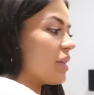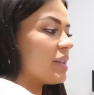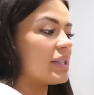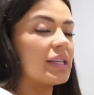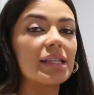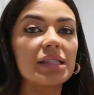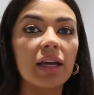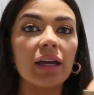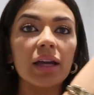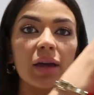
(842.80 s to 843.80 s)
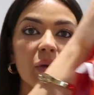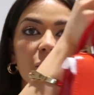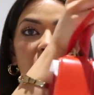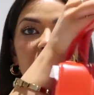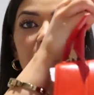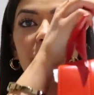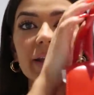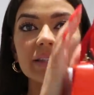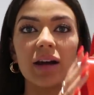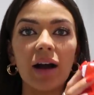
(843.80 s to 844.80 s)
this is what I
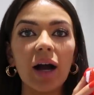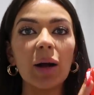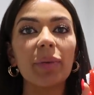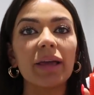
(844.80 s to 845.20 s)
picked up.